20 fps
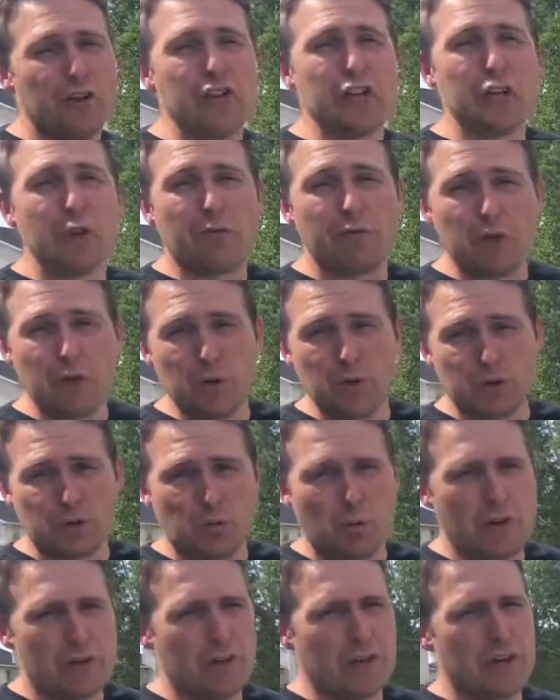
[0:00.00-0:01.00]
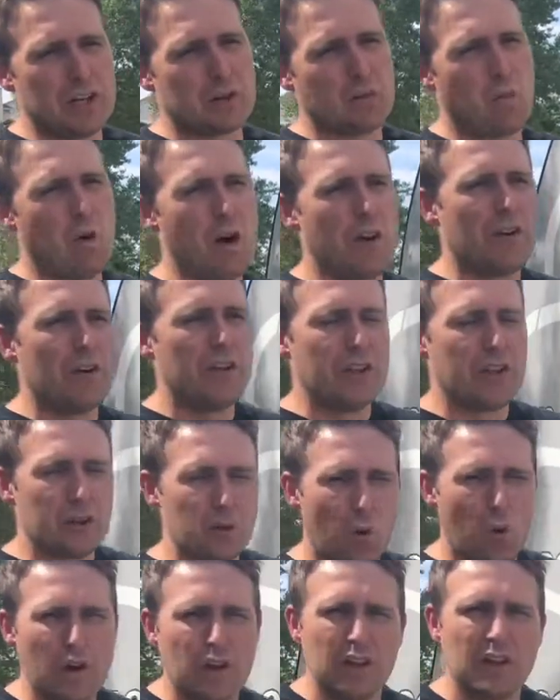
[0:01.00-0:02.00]
that you've used, whether it's water in the
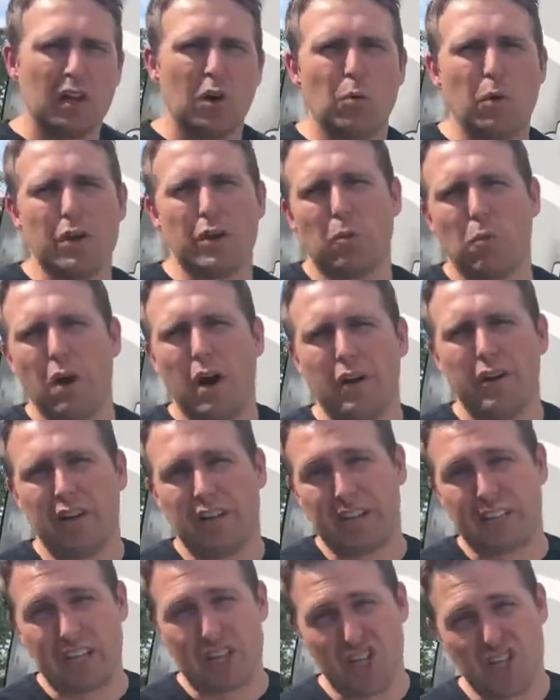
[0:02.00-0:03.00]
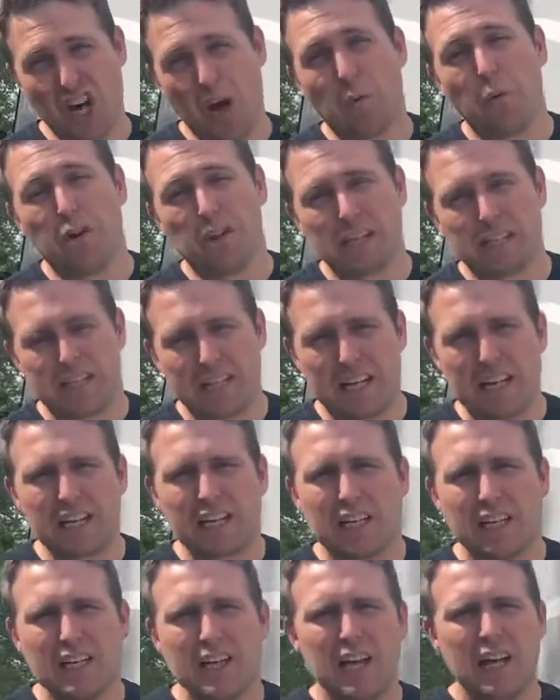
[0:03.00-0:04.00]
toilet or whether water in like the shower or the sink.
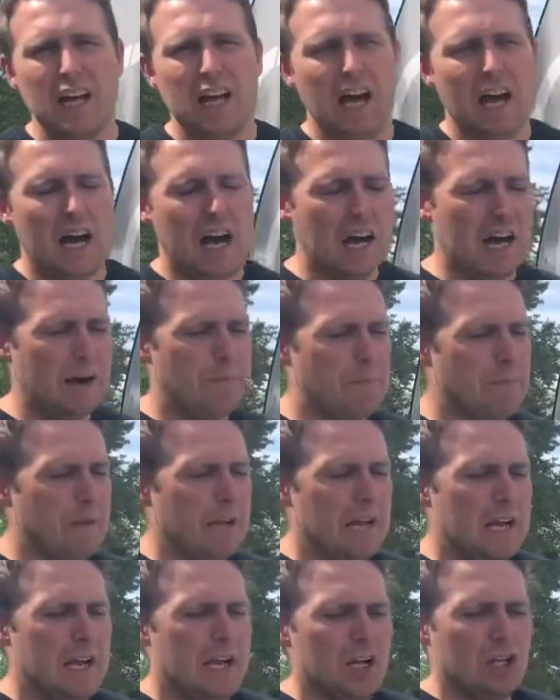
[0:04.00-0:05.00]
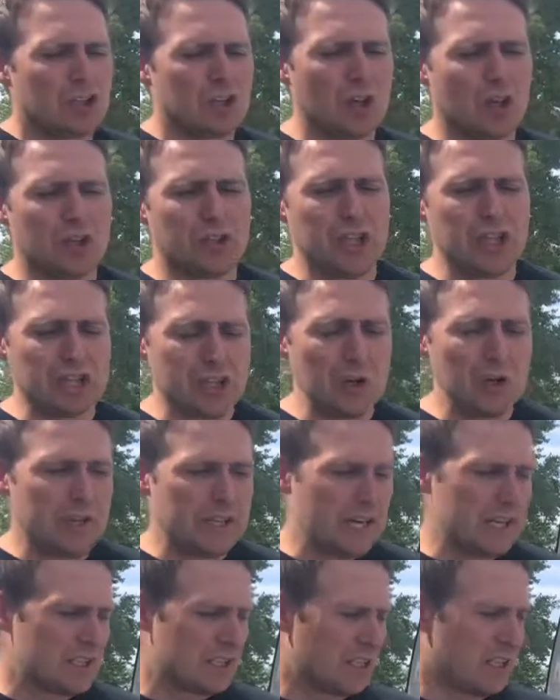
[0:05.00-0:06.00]
So to do
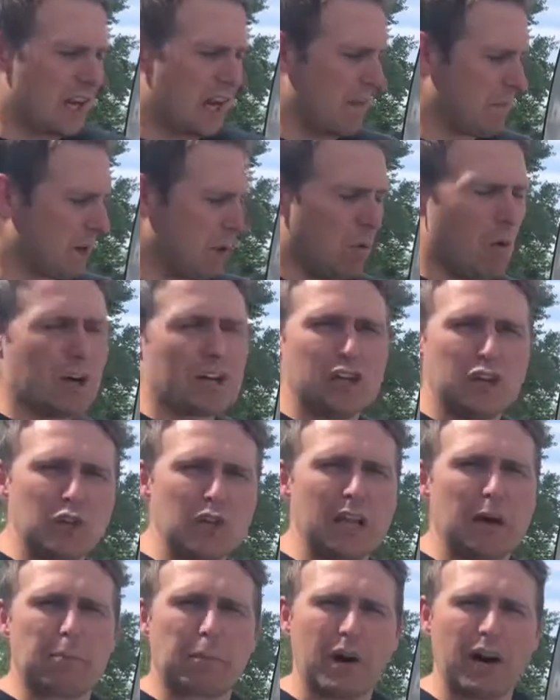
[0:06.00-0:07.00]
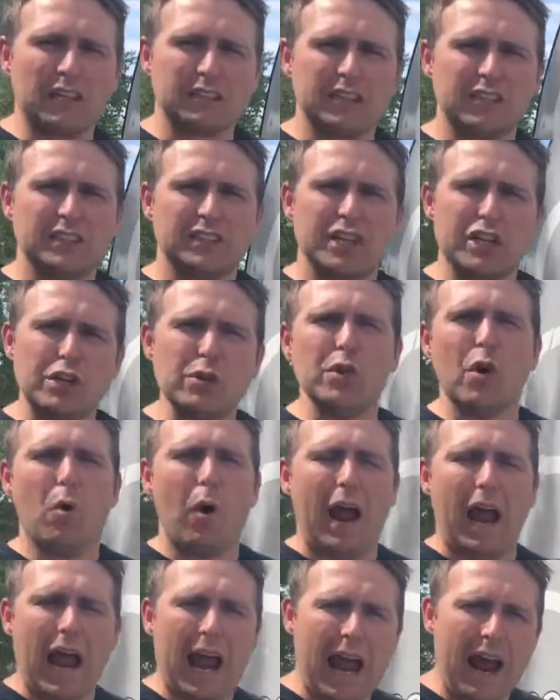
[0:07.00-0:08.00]
this, I'm gonna walk you through that process. Now you don't
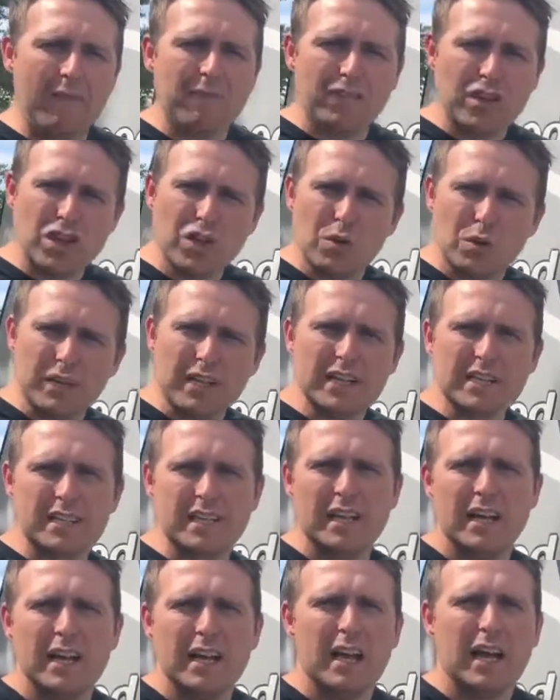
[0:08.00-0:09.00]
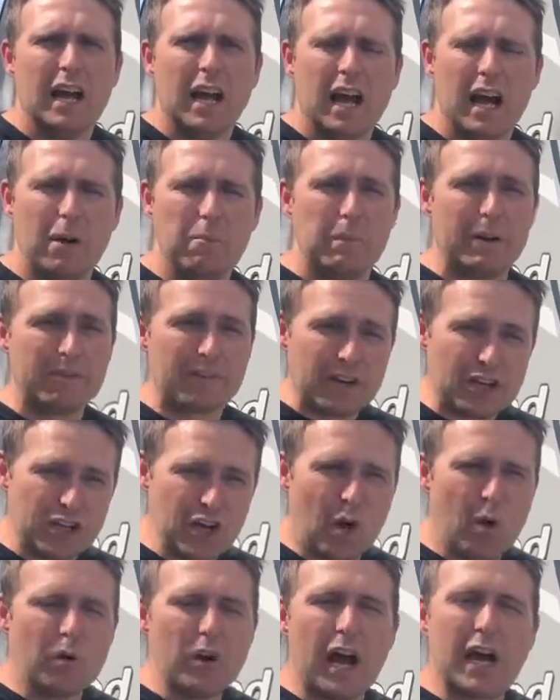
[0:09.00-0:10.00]
have to do this, but if you
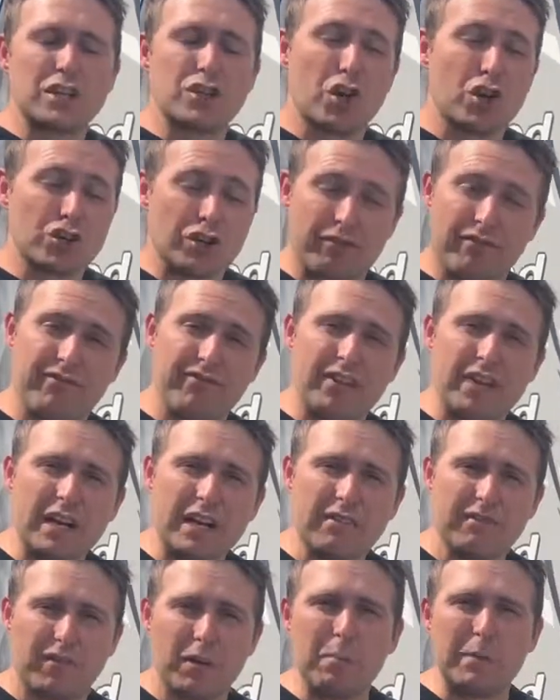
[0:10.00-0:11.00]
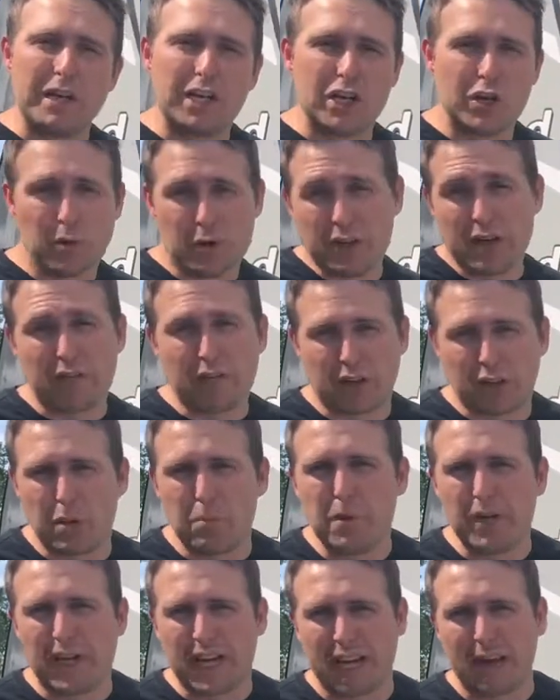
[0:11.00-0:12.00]
don't, I charge a fee for me to do it. And you have to
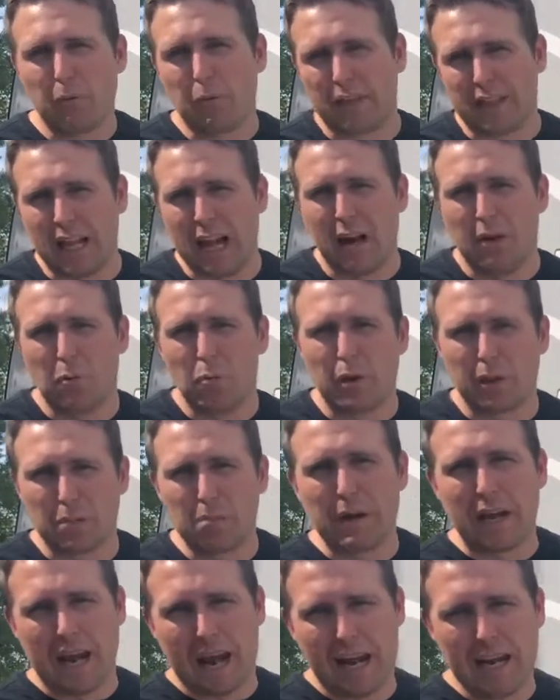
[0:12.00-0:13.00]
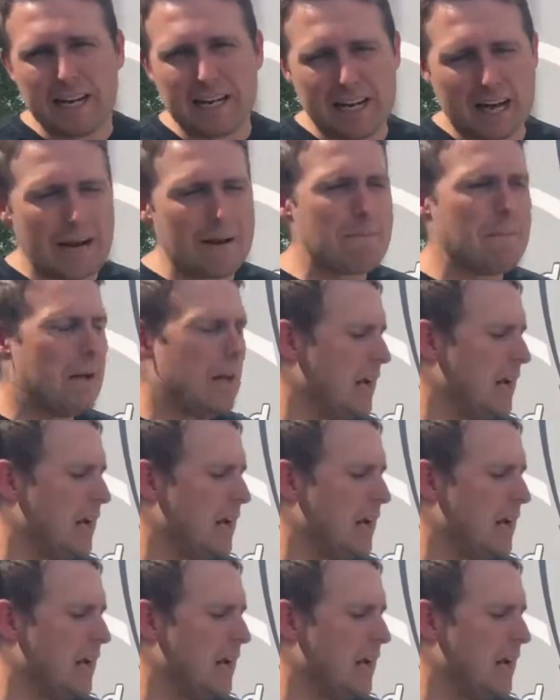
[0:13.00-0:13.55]
communicate with me ahead of time.